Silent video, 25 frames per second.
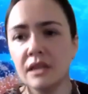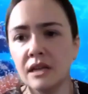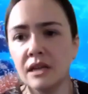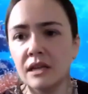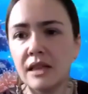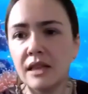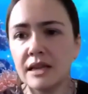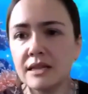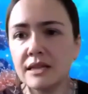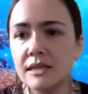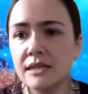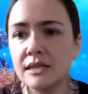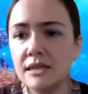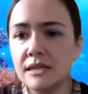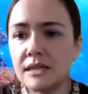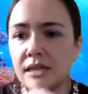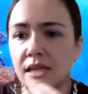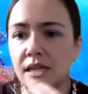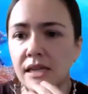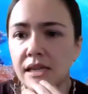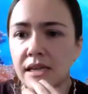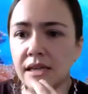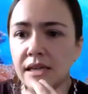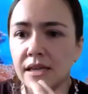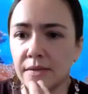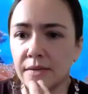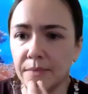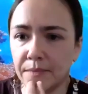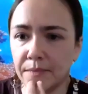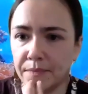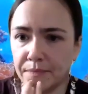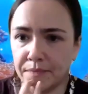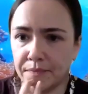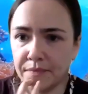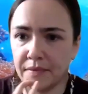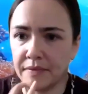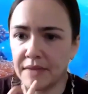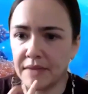Let's see.
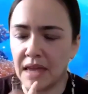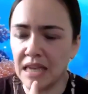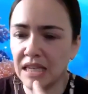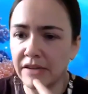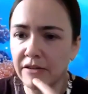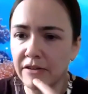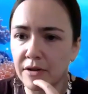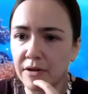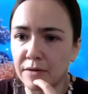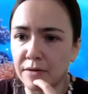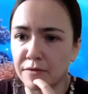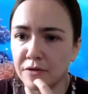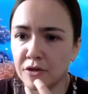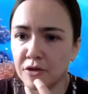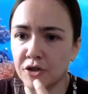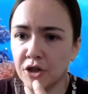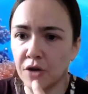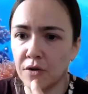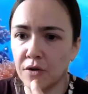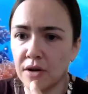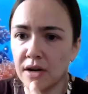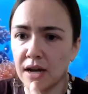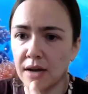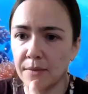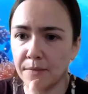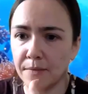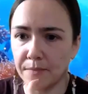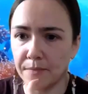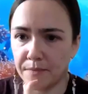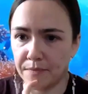Thanks everyone for showing up.